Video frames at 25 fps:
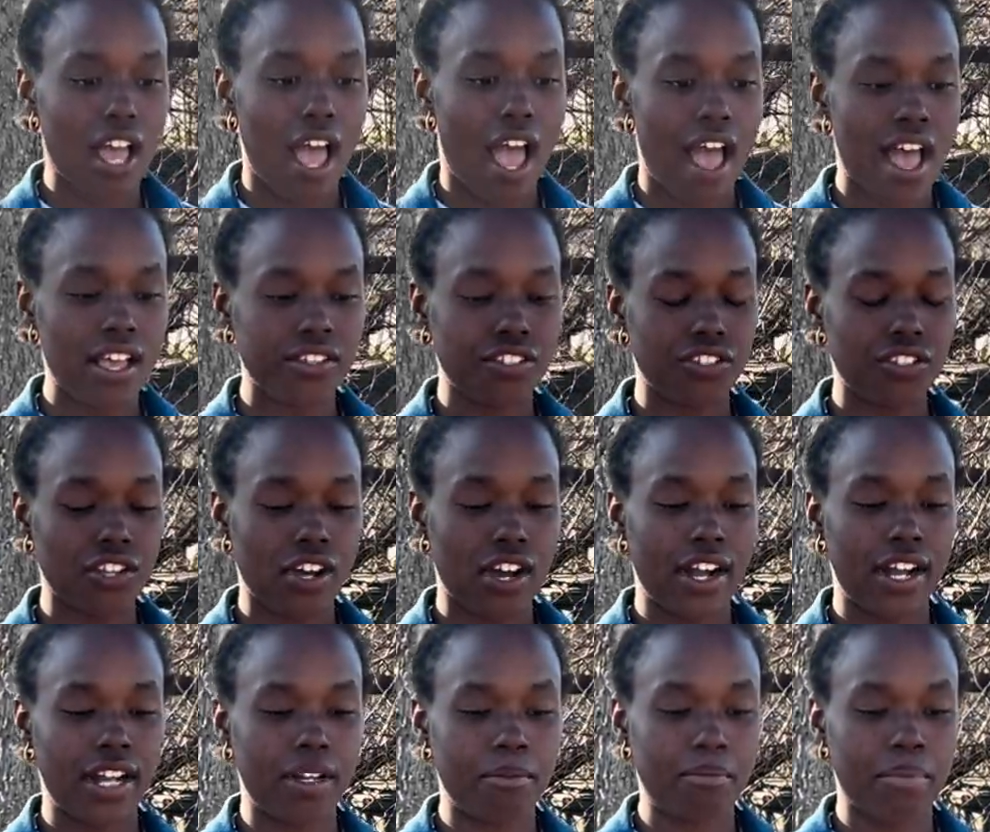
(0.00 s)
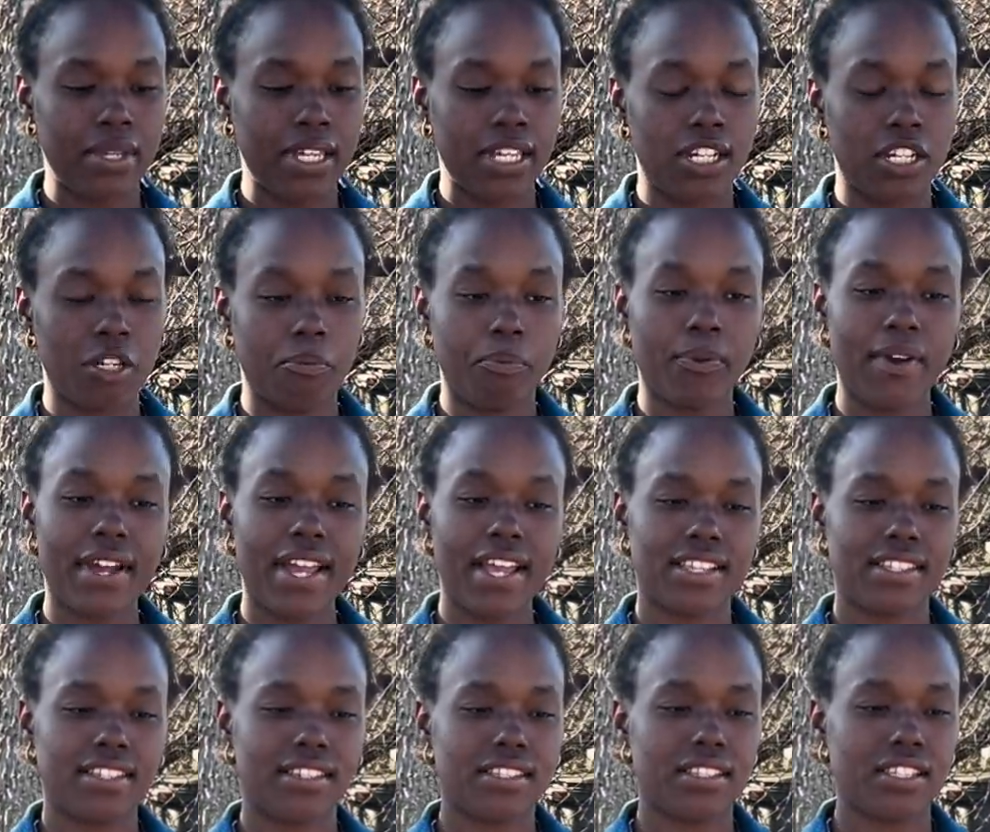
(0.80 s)
I started being
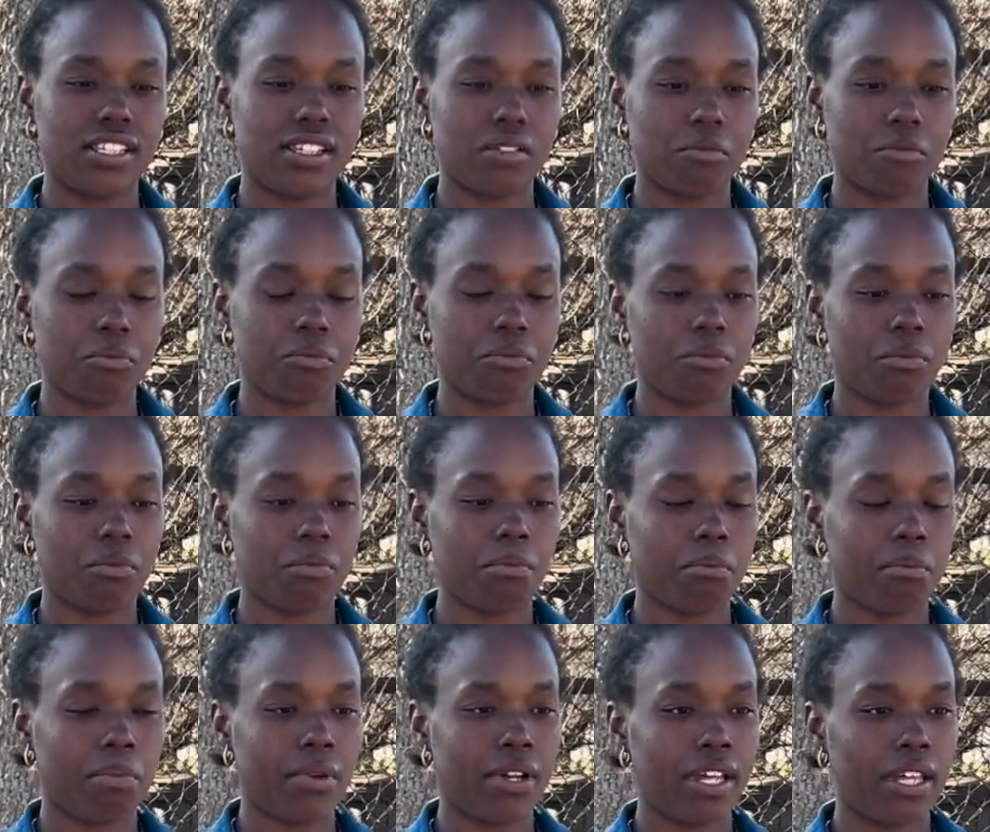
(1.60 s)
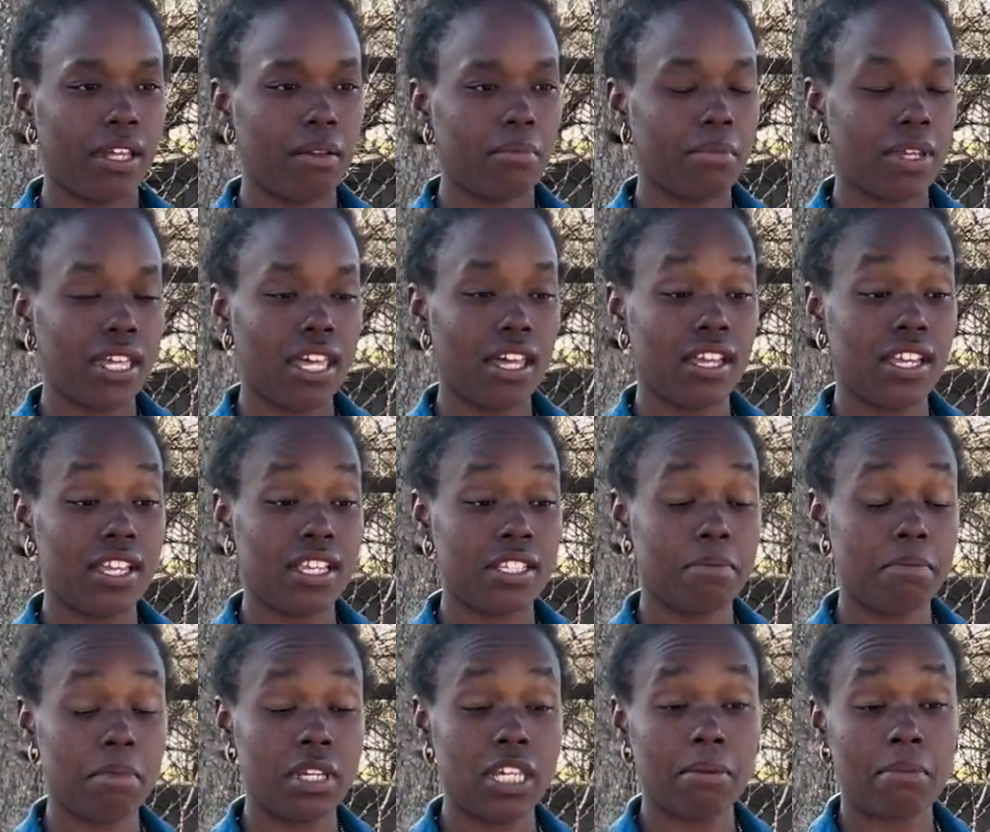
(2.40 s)
depressed. But
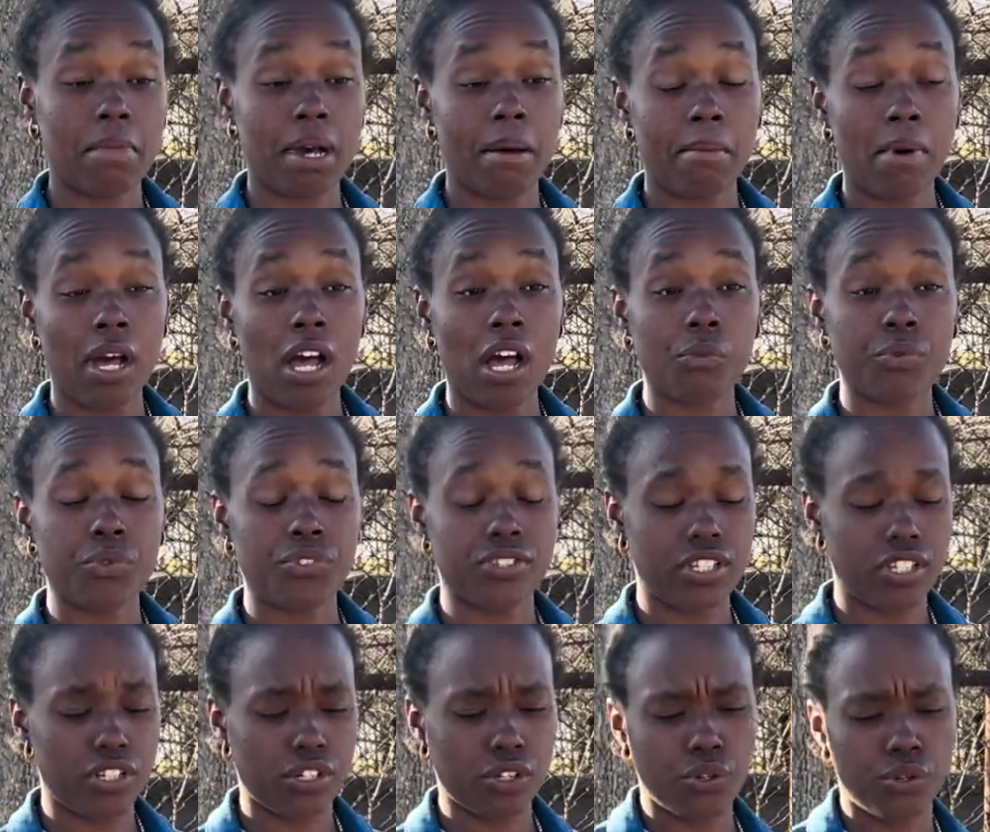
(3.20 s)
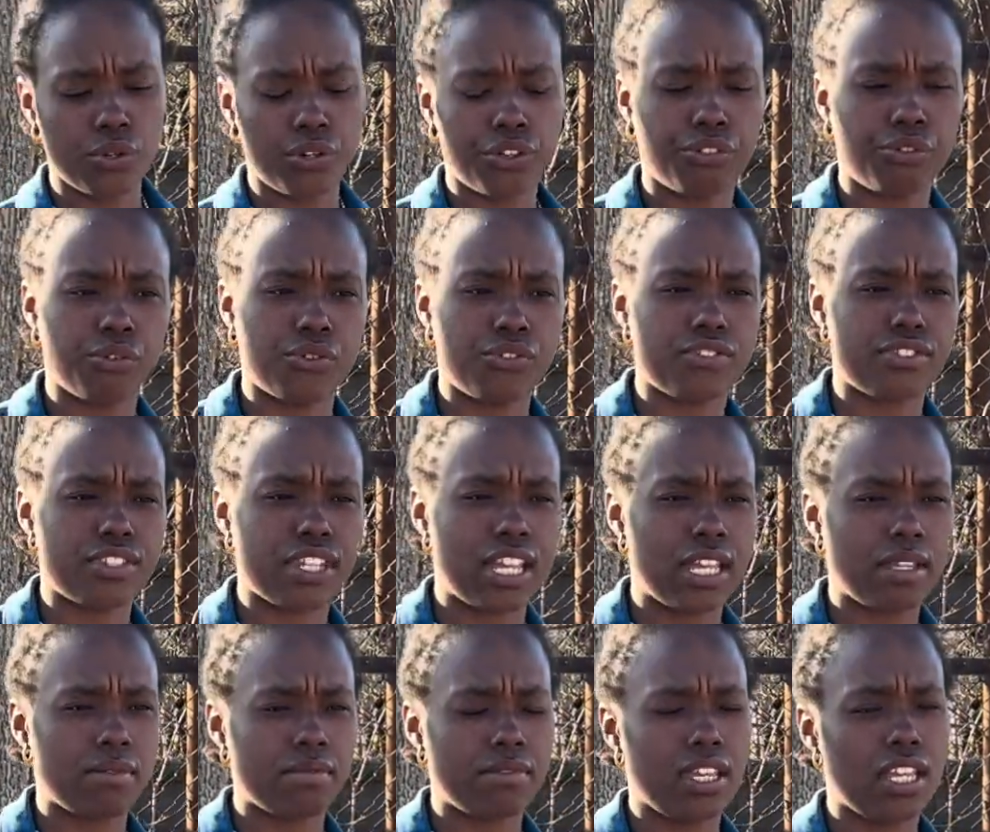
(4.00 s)
because me and my mom was still going through the
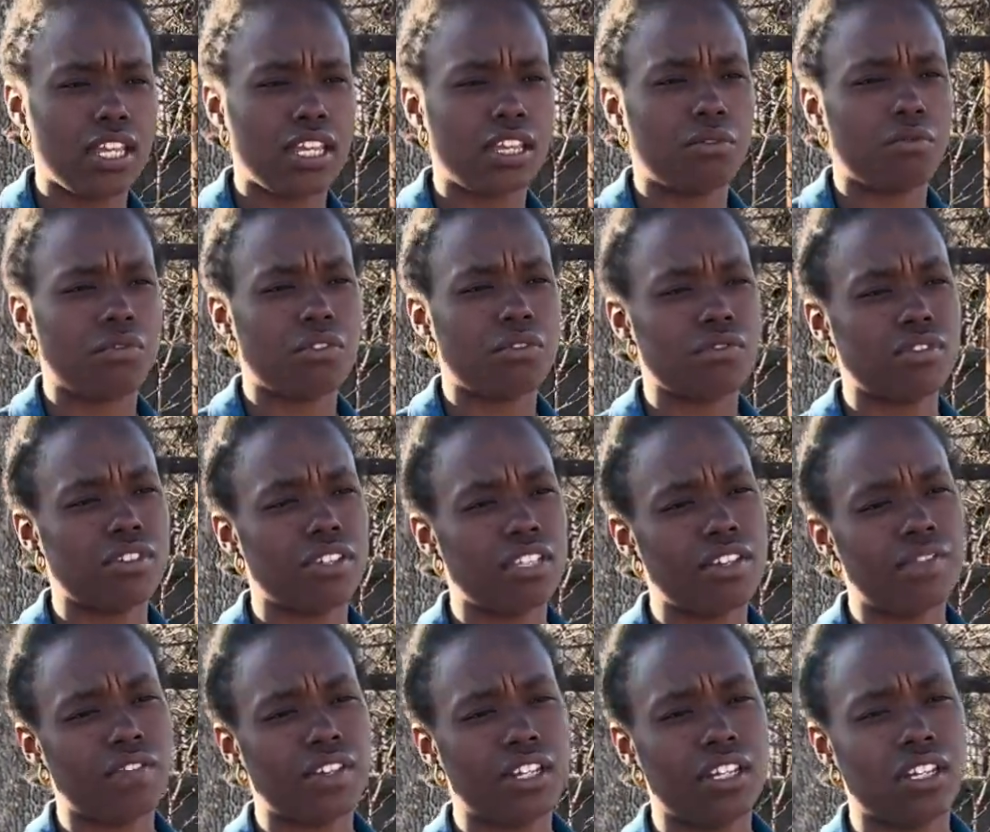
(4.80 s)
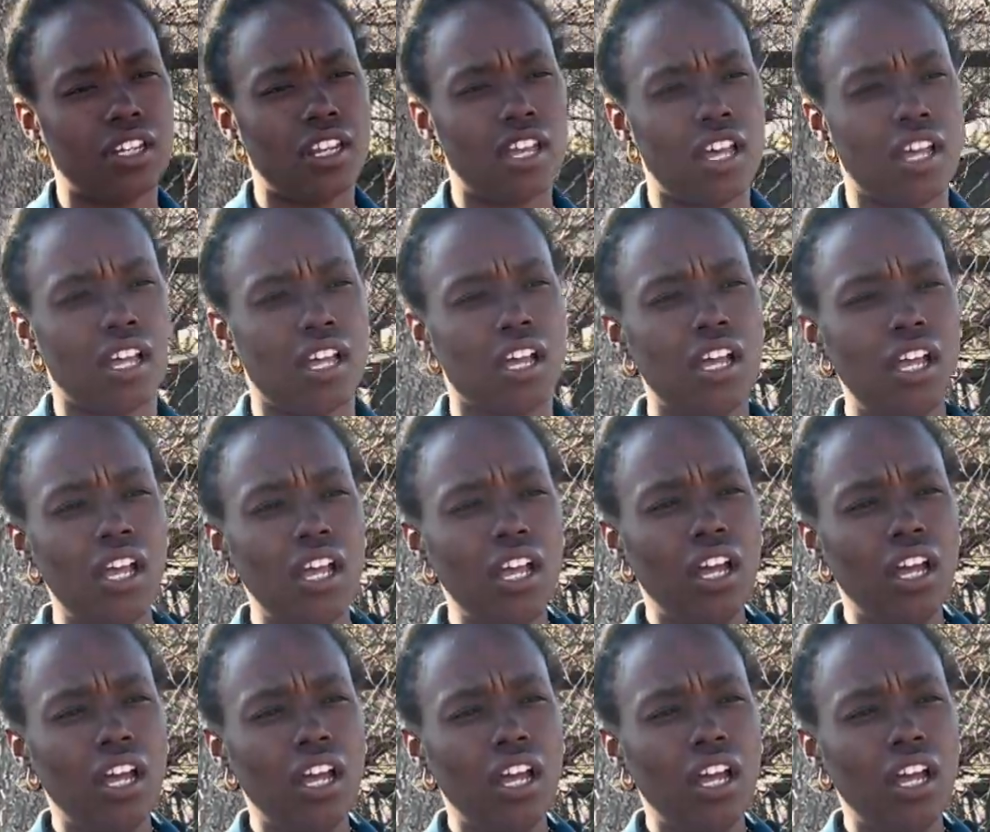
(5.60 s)
same thing, we was living in a